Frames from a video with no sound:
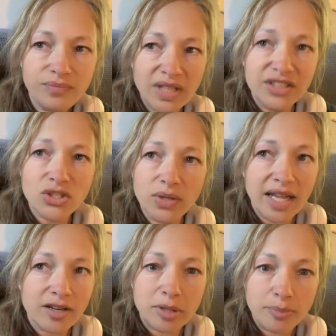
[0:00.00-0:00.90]
so a
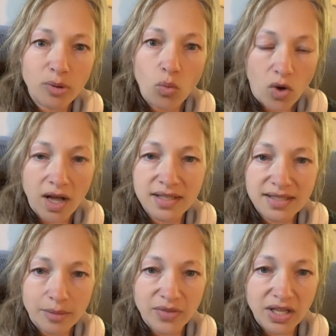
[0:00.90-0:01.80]
lot of people want
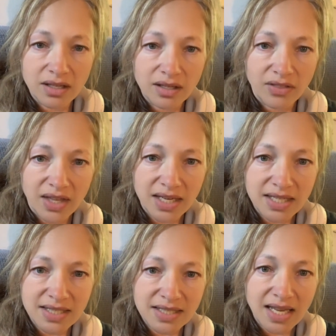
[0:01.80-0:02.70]
something that
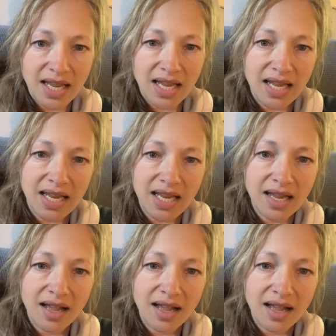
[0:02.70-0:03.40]
is a